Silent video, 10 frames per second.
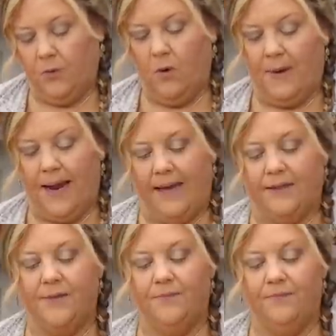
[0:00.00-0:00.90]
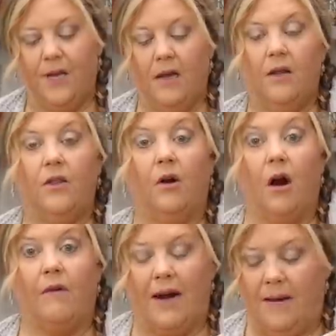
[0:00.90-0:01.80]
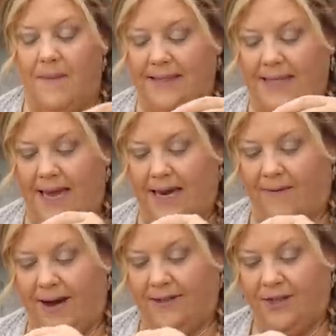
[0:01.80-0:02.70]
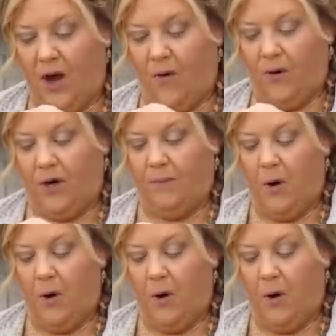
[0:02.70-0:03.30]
or my hands. They're already messy anyway. So we're gonna